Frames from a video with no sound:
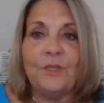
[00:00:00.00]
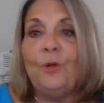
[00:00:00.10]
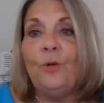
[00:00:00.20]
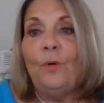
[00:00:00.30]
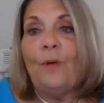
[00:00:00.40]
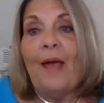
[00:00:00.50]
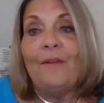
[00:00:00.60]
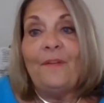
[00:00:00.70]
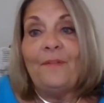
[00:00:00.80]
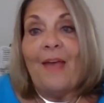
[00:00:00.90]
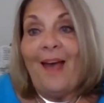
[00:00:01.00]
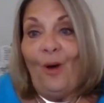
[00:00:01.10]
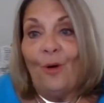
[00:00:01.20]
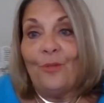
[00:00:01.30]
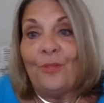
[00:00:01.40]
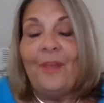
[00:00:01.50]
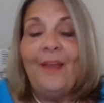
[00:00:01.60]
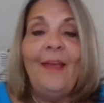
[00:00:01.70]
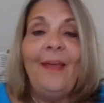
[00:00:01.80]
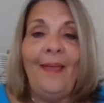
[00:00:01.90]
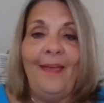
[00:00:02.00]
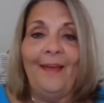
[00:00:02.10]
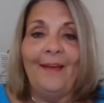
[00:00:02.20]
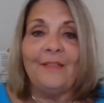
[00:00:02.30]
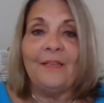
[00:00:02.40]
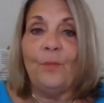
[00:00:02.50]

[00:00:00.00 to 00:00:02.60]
to have health. And